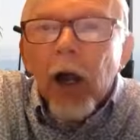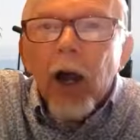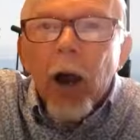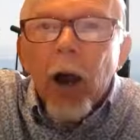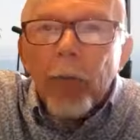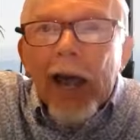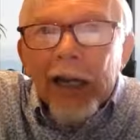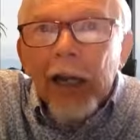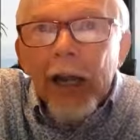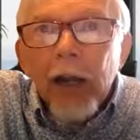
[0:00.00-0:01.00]
a
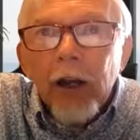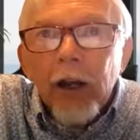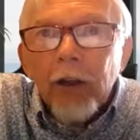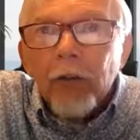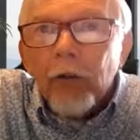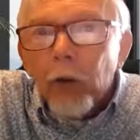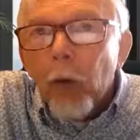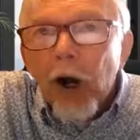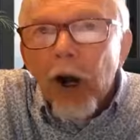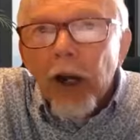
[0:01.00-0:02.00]
black leg
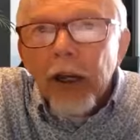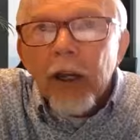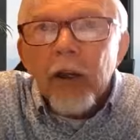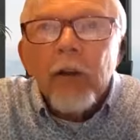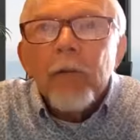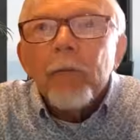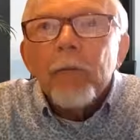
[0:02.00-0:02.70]
to work